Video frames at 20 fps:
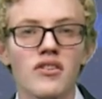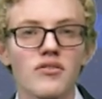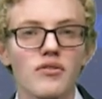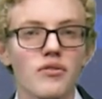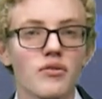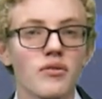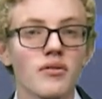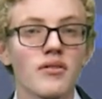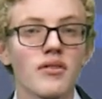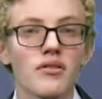
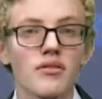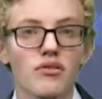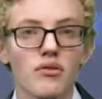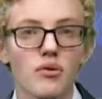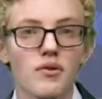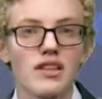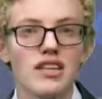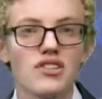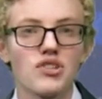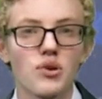
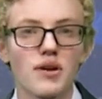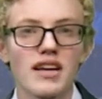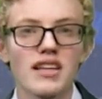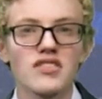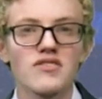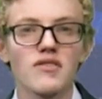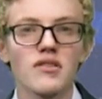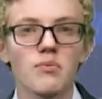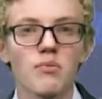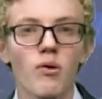through the
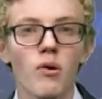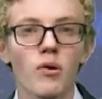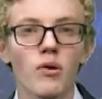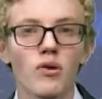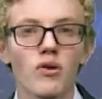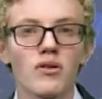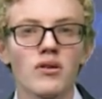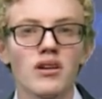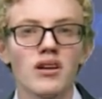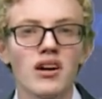transfer
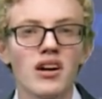portal.